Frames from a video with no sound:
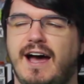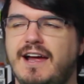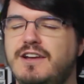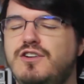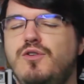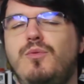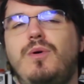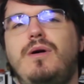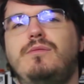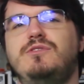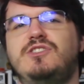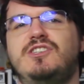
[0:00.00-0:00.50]
I
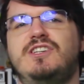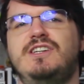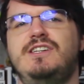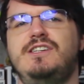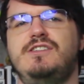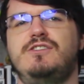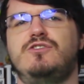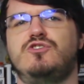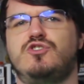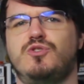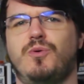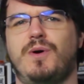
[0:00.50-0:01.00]
knew I was going
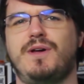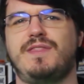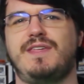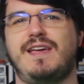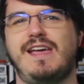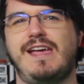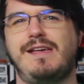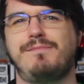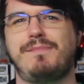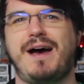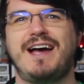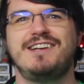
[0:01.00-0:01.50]
to enjoy the
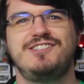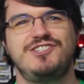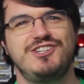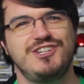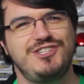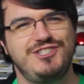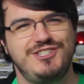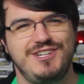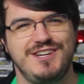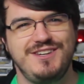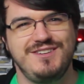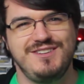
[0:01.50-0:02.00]
game, I
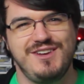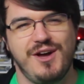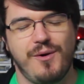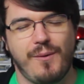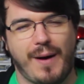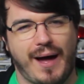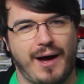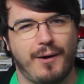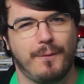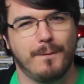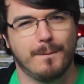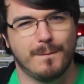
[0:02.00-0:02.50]
just didn't know
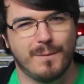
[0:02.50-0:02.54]
how